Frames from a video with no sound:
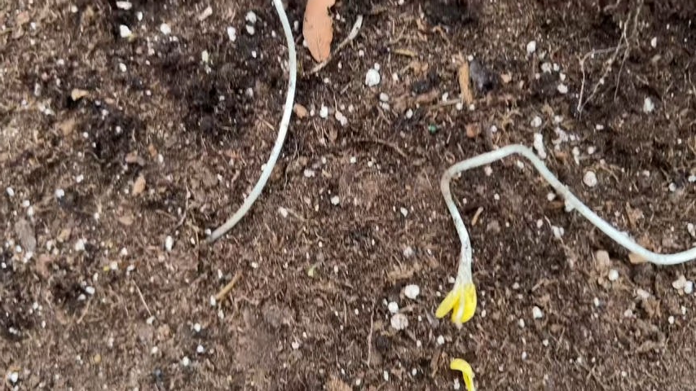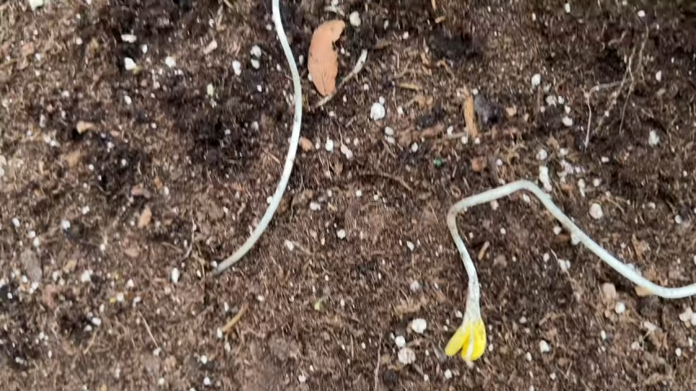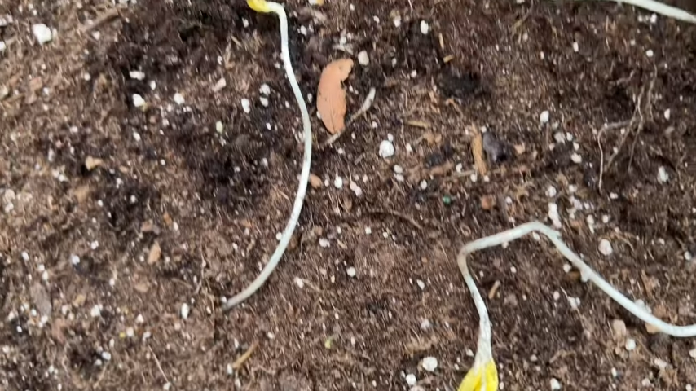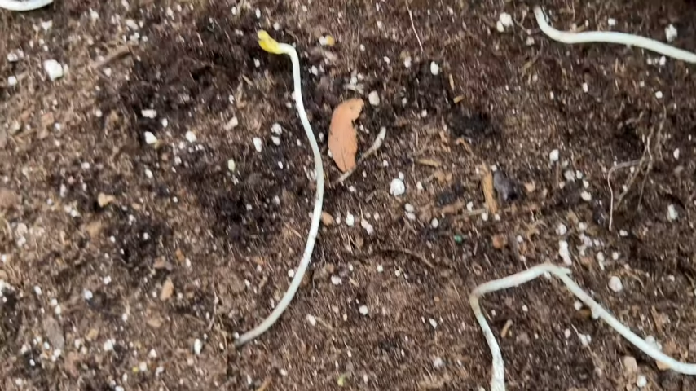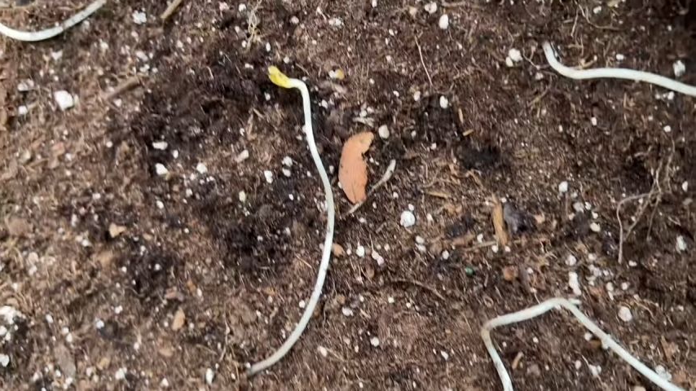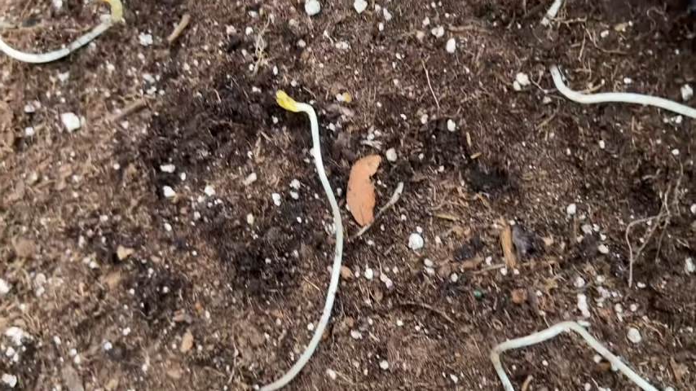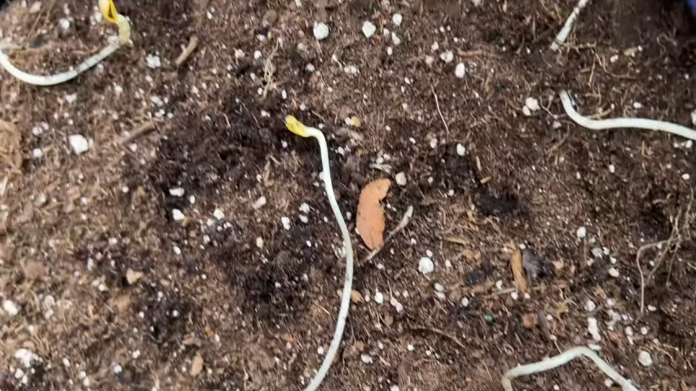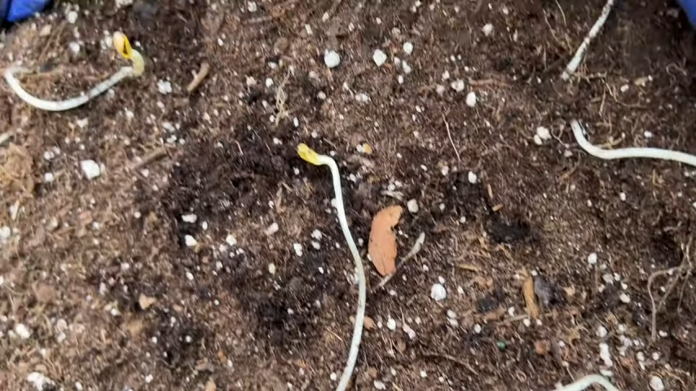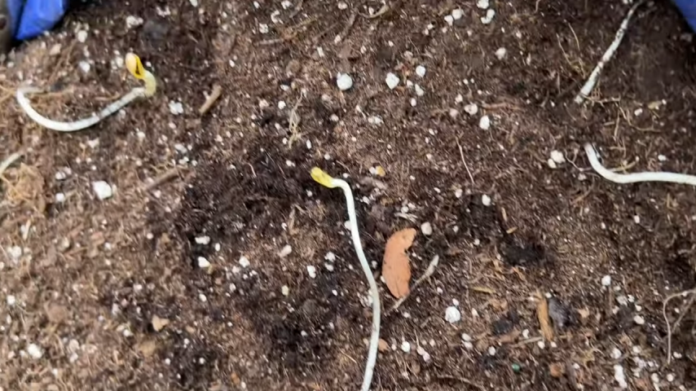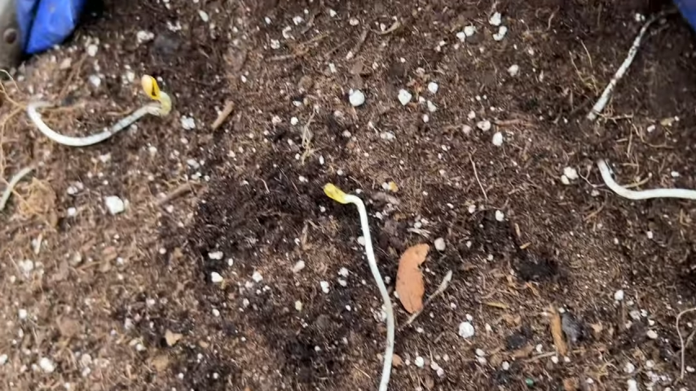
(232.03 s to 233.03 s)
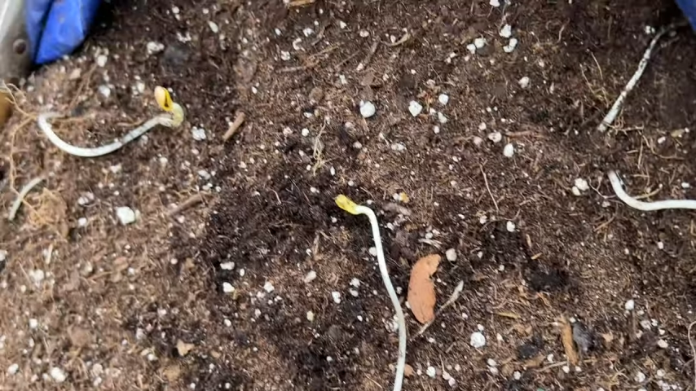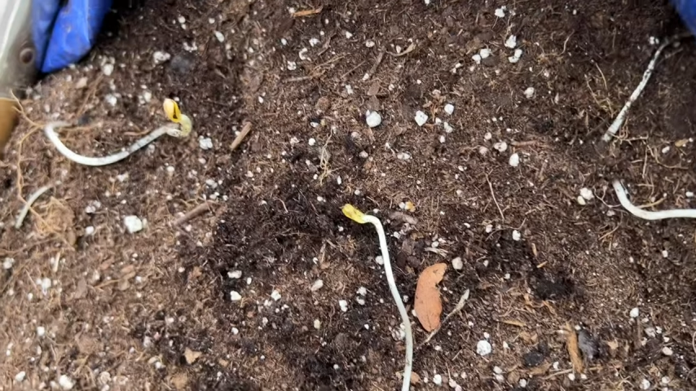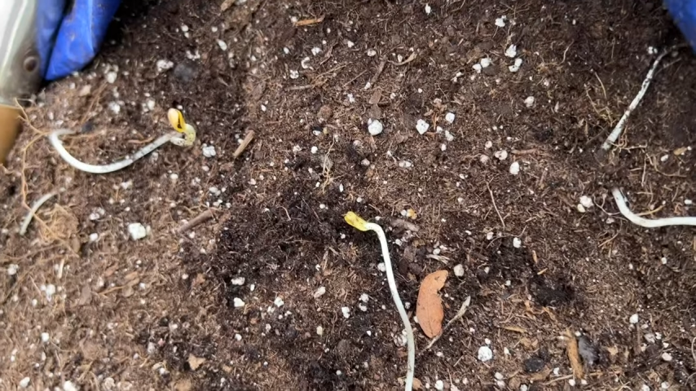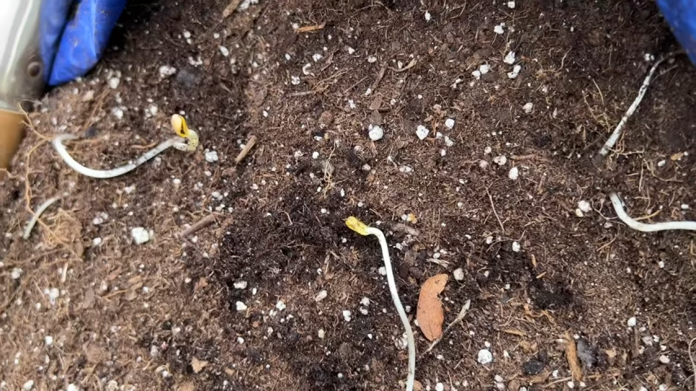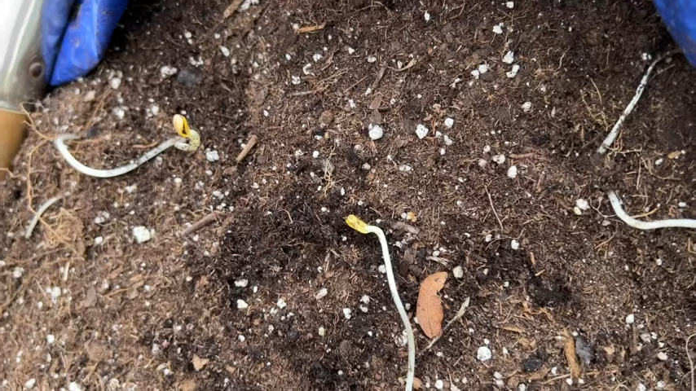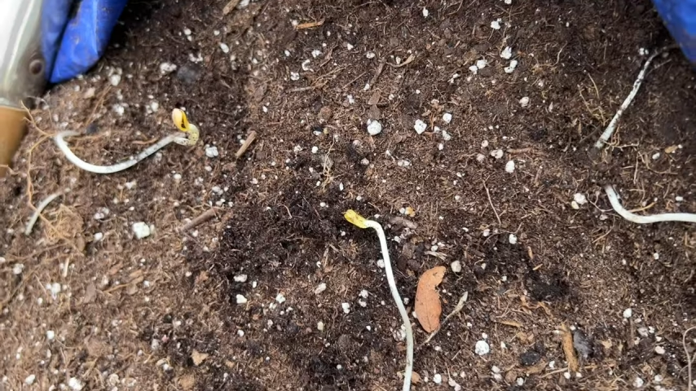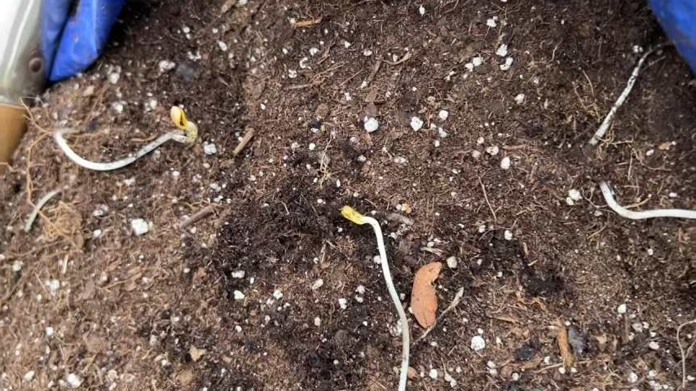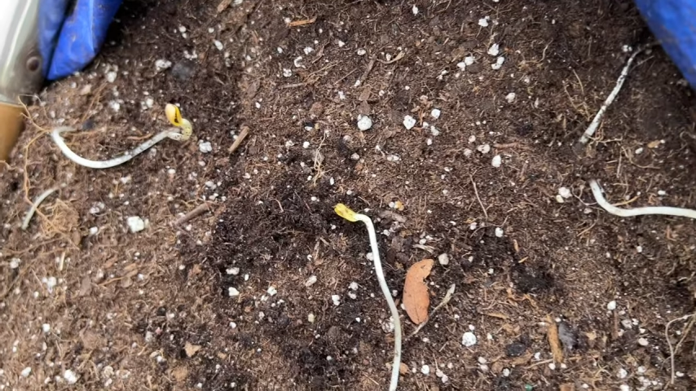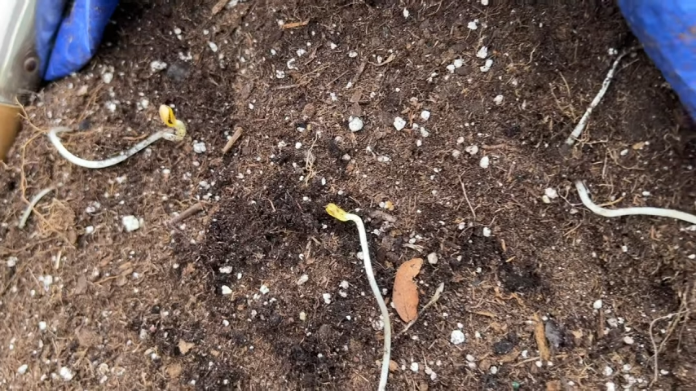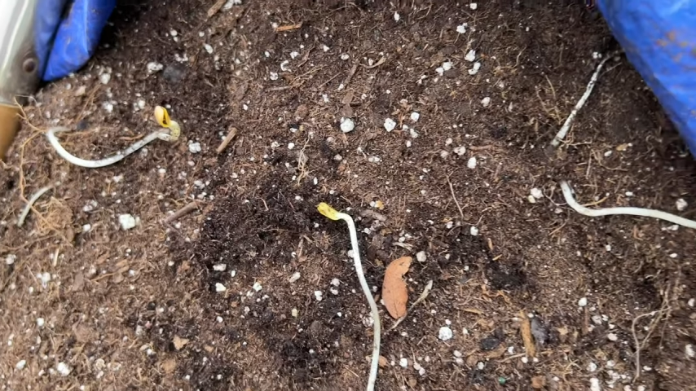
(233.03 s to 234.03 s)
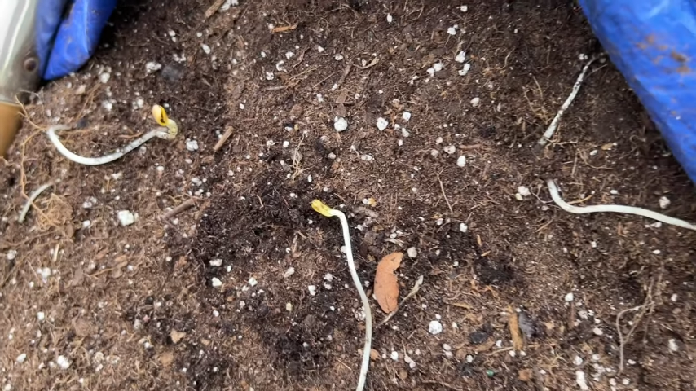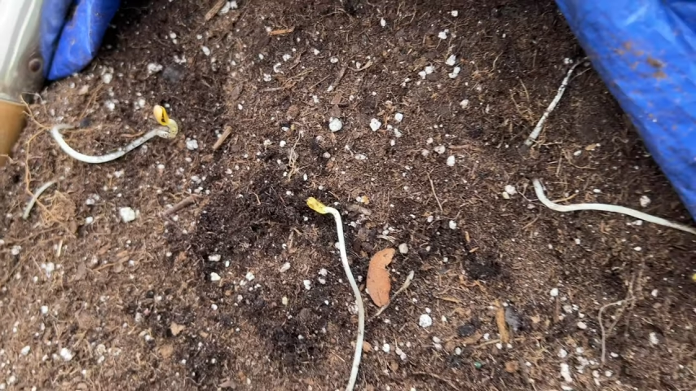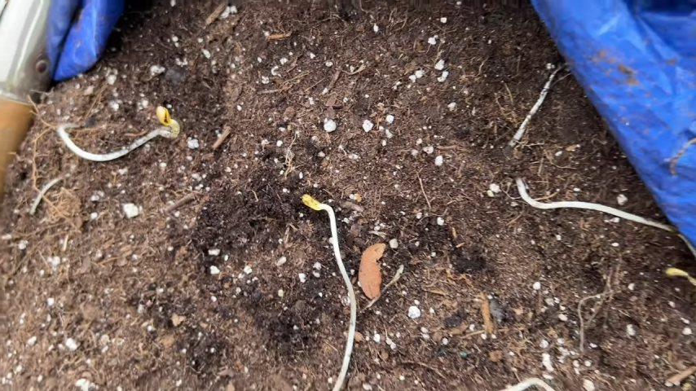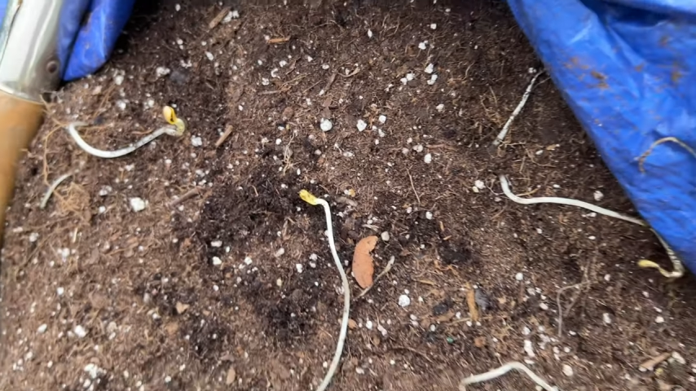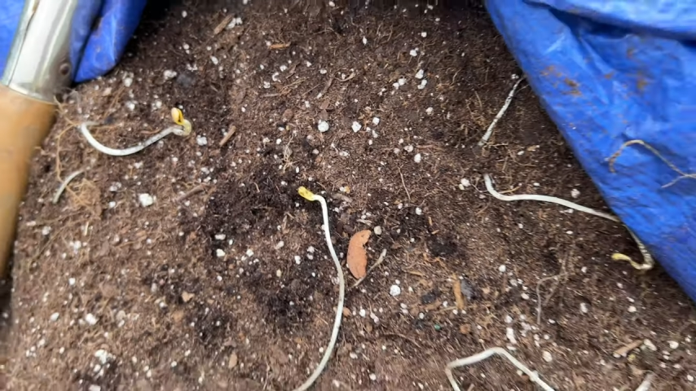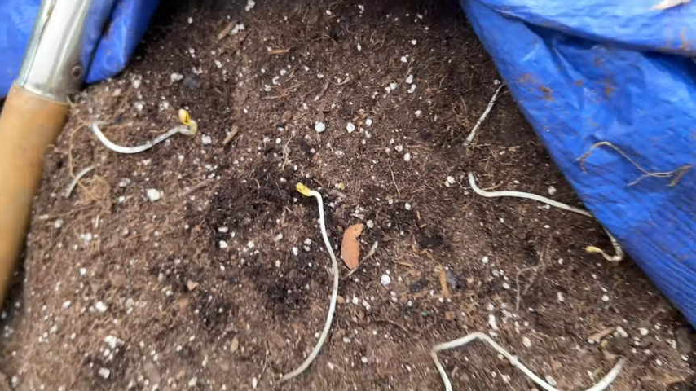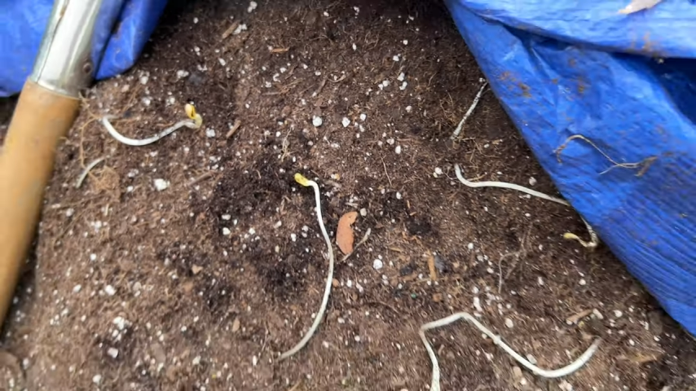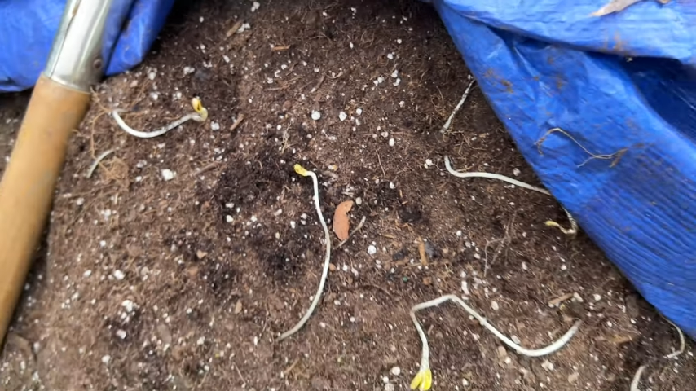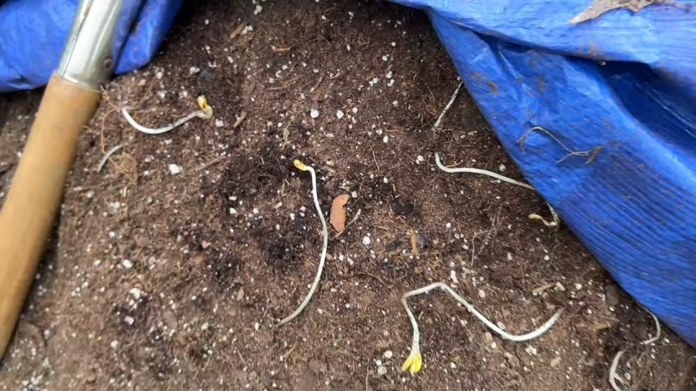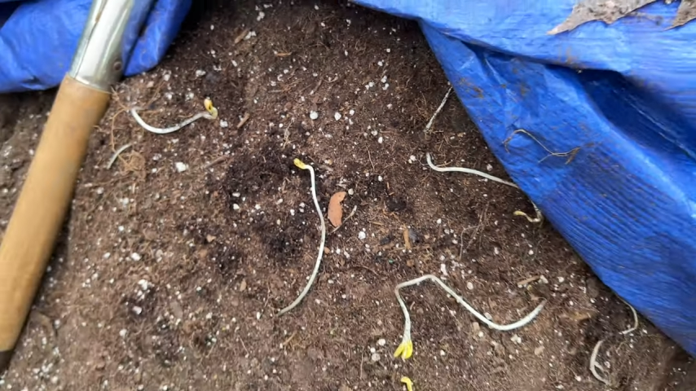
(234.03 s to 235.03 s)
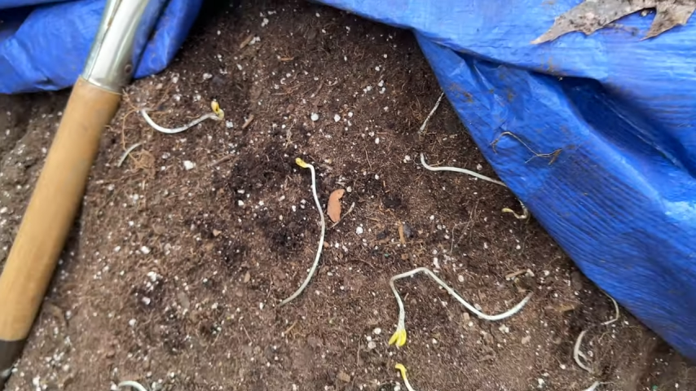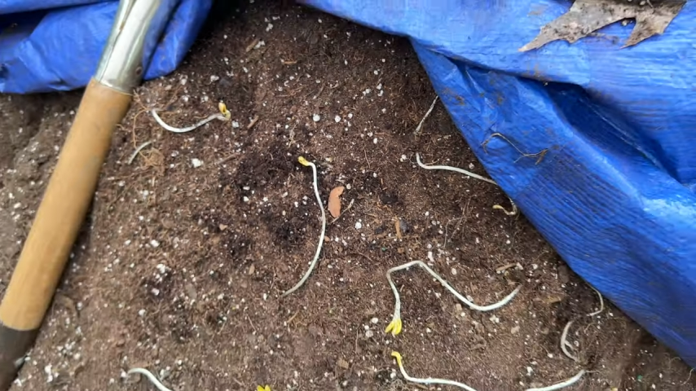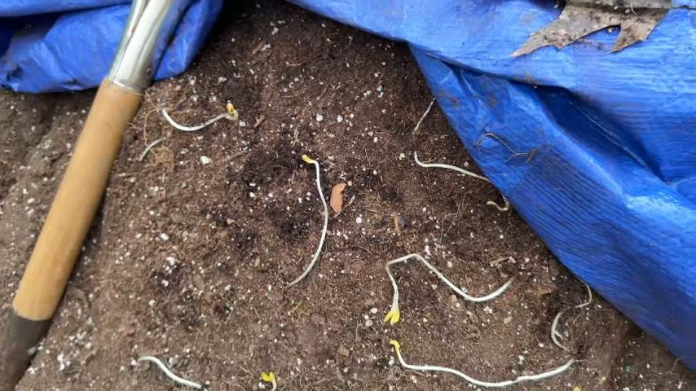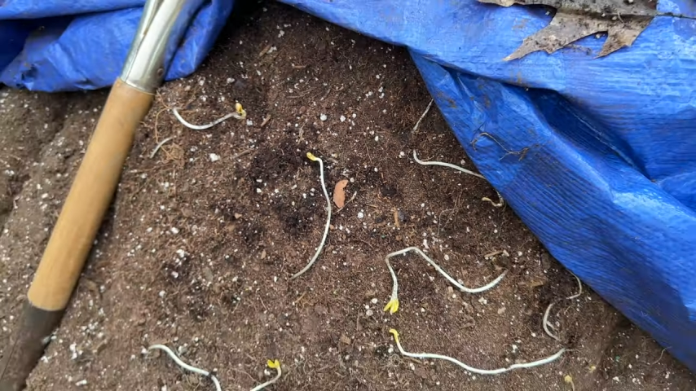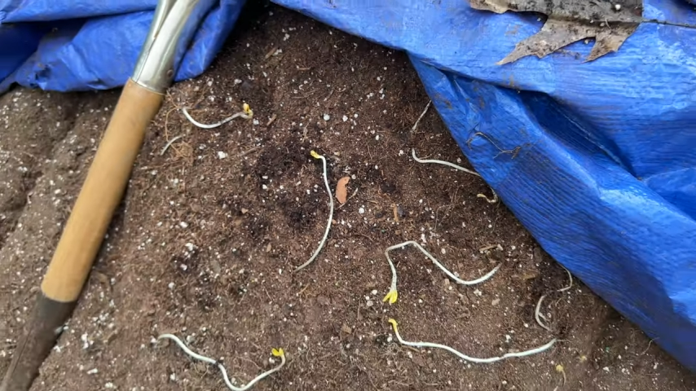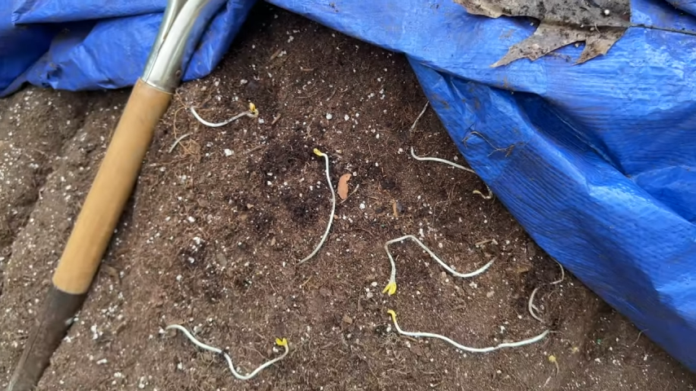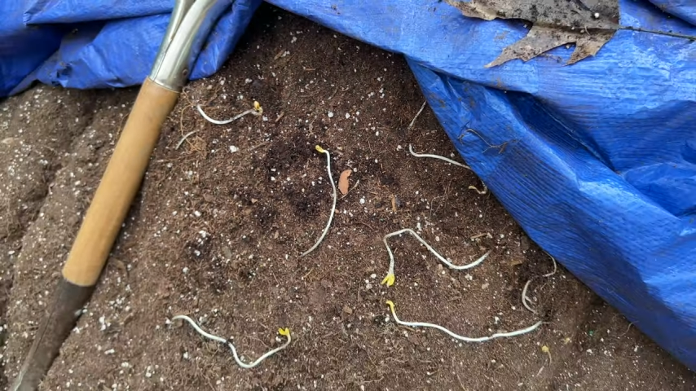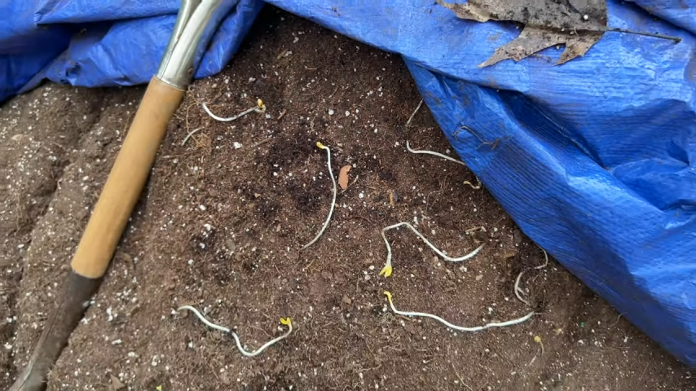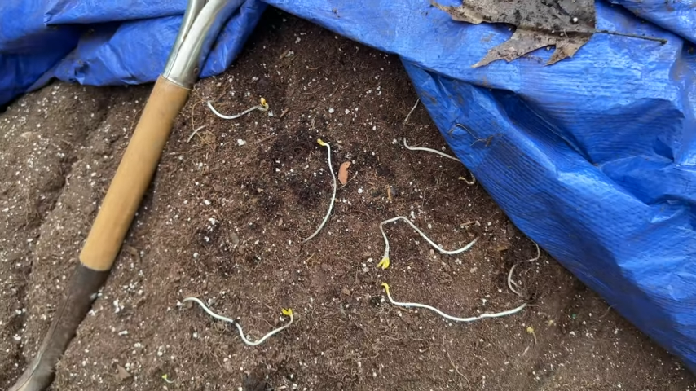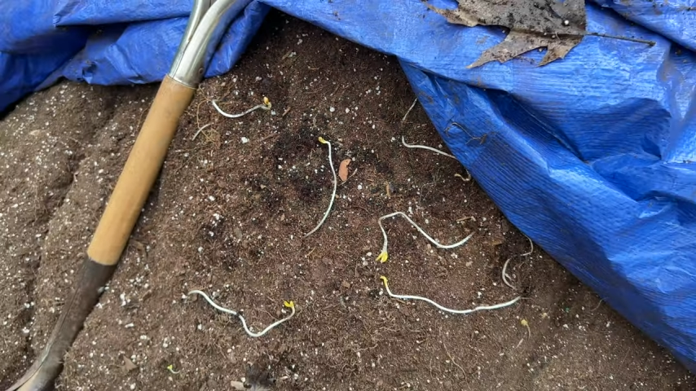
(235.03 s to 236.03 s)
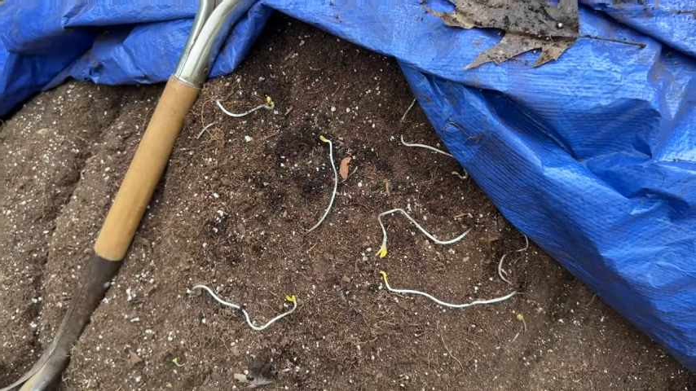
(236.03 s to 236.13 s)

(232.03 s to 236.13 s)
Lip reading: [unreadable: no face in view]